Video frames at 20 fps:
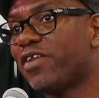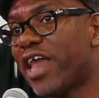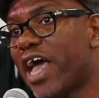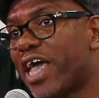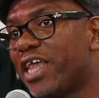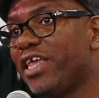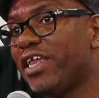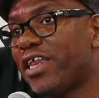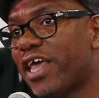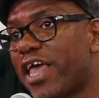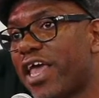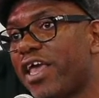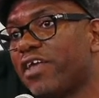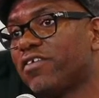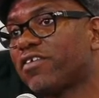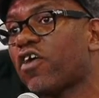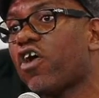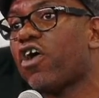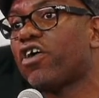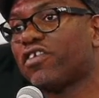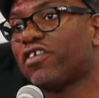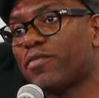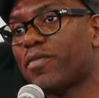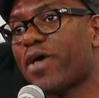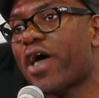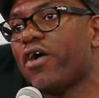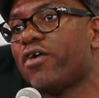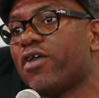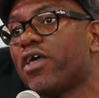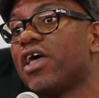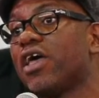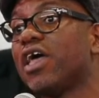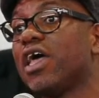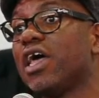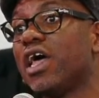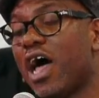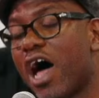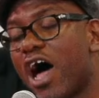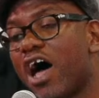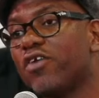90 days cost about
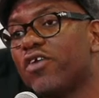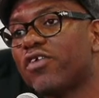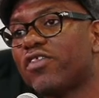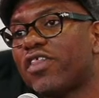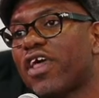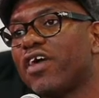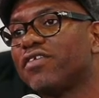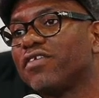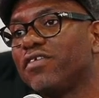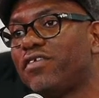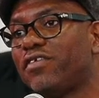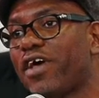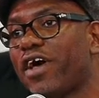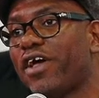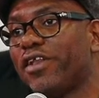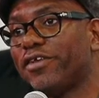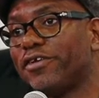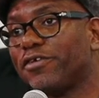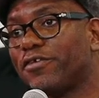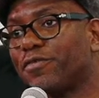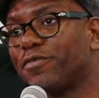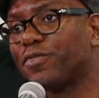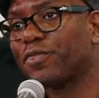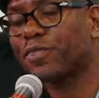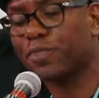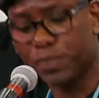$100,000.